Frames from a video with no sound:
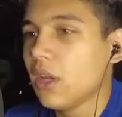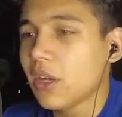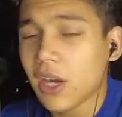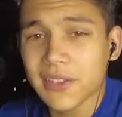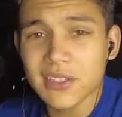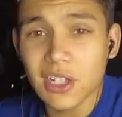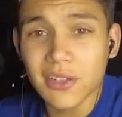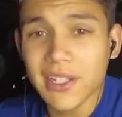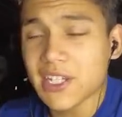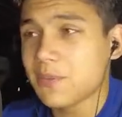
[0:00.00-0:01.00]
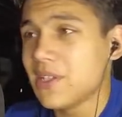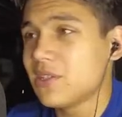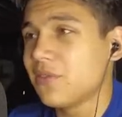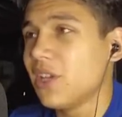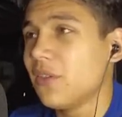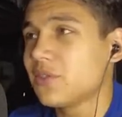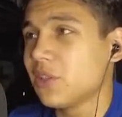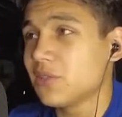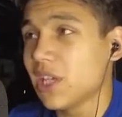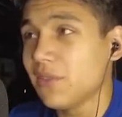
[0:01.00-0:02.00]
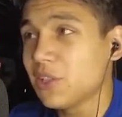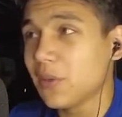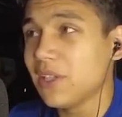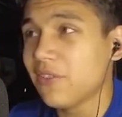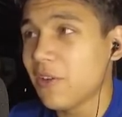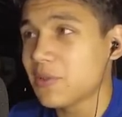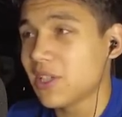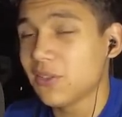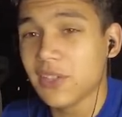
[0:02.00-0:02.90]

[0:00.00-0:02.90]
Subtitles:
Karting is already expensive enough, so saving 25%